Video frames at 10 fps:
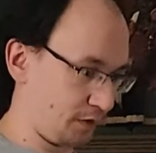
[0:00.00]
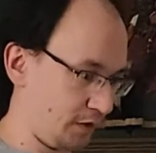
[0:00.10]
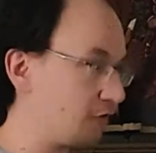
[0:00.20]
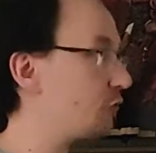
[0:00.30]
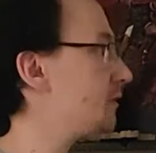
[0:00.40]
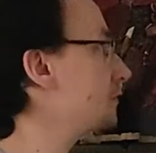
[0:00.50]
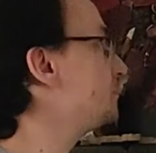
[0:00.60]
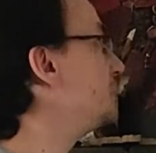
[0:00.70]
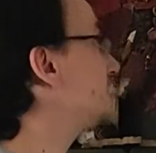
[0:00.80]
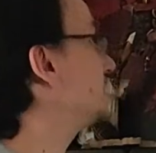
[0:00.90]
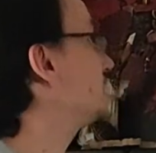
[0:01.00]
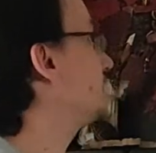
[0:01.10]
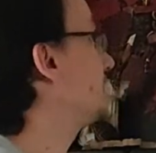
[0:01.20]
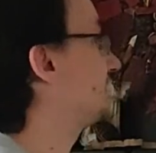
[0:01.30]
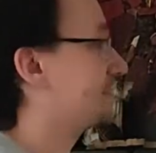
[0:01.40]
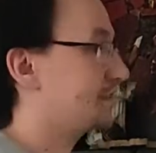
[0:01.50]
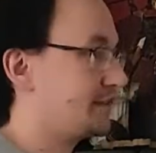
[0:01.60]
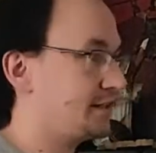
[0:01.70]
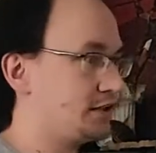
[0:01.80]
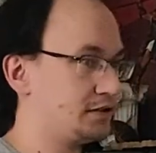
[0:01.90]
how about making a
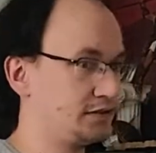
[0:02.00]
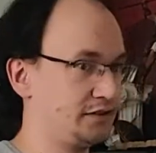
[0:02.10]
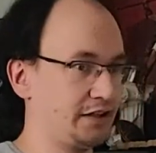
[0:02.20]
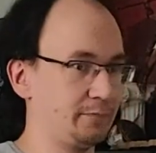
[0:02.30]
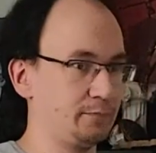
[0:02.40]
steel tip,